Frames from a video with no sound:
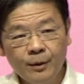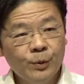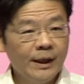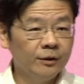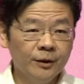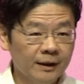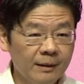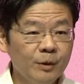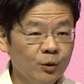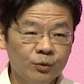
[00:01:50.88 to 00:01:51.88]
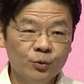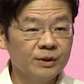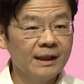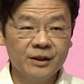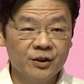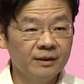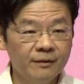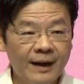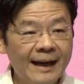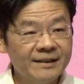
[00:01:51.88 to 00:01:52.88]
And we are not immune to such
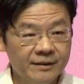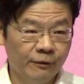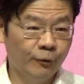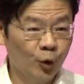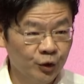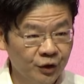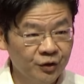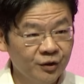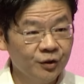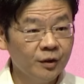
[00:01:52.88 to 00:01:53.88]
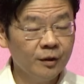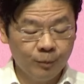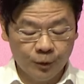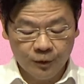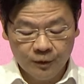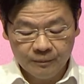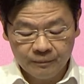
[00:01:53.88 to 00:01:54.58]
divisive forces in Singapore.